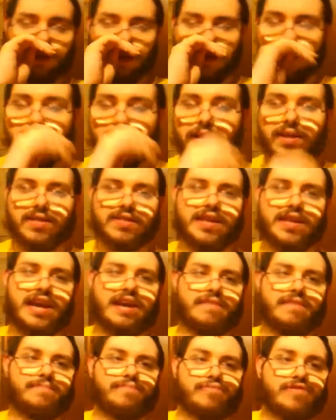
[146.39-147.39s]
hard for me to stay
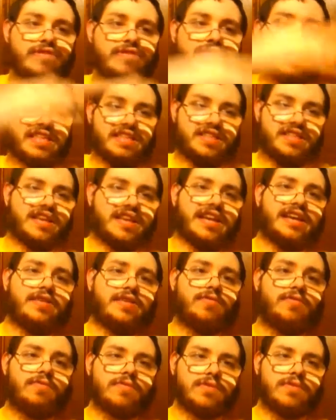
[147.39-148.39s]
completely
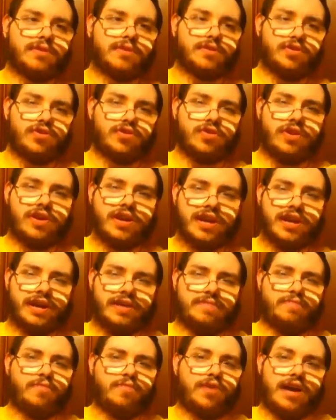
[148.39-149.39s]
still to show you
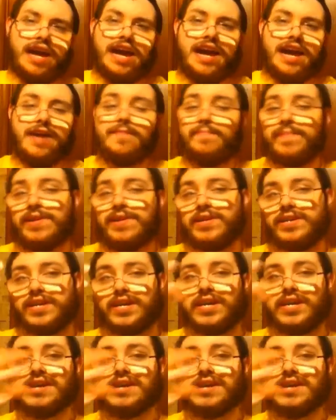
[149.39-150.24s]
guys what happened,